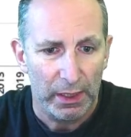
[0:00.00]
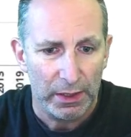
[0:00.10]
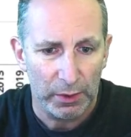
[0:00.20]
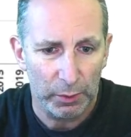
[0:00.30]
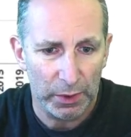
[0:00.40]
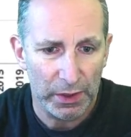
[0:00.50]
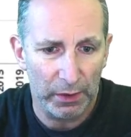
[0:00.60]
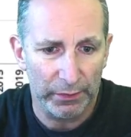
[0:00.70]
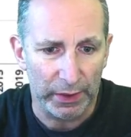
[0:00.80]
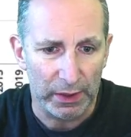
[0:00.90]
So what's
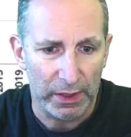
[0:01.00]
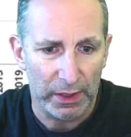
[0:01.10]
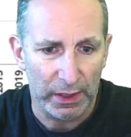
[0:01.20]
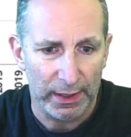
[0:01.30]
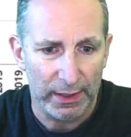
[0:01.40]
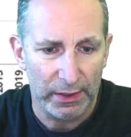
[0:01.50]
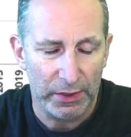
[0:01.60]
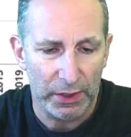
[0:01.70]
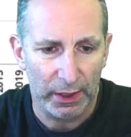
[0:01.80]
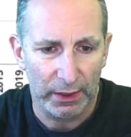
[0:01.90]
obvious
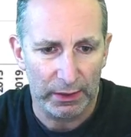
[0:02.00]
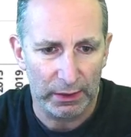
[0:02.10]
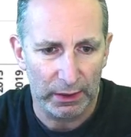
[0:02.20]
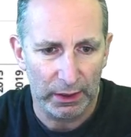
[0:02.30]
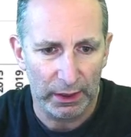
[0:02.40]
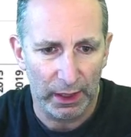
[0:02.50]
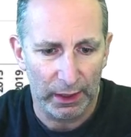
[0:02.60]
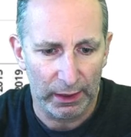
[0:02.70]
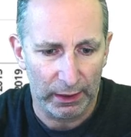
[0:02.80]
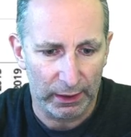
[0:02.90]
is that
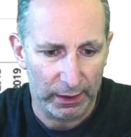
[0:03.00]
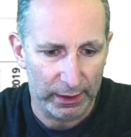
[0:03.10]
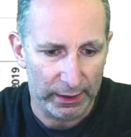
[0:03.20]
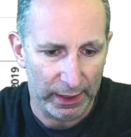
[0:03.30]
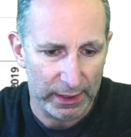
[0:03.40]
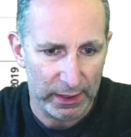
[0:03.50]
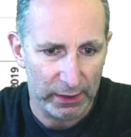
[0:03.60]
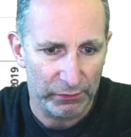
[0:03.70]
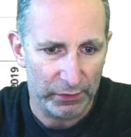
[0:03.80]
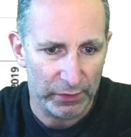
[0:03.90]
in
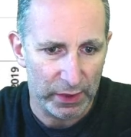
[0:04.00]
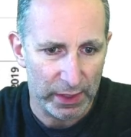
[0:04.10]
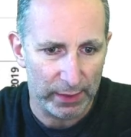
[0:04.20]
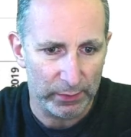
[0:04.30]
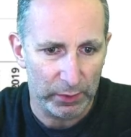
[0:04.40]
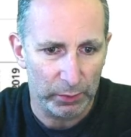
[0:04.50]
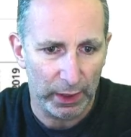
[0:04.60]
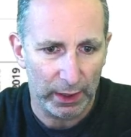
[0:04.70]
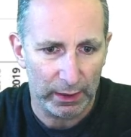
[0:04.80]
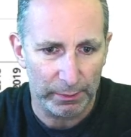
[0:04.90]
1857,
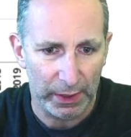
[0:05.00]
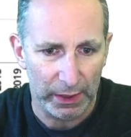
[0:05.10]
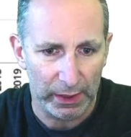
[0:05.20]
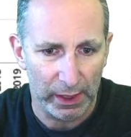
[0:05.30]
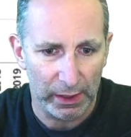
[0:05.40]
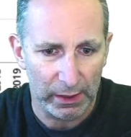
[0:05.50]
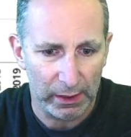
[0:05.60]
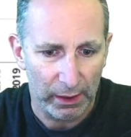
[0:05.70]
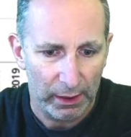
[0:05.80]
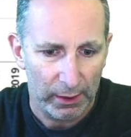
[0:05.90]
we had a peak here.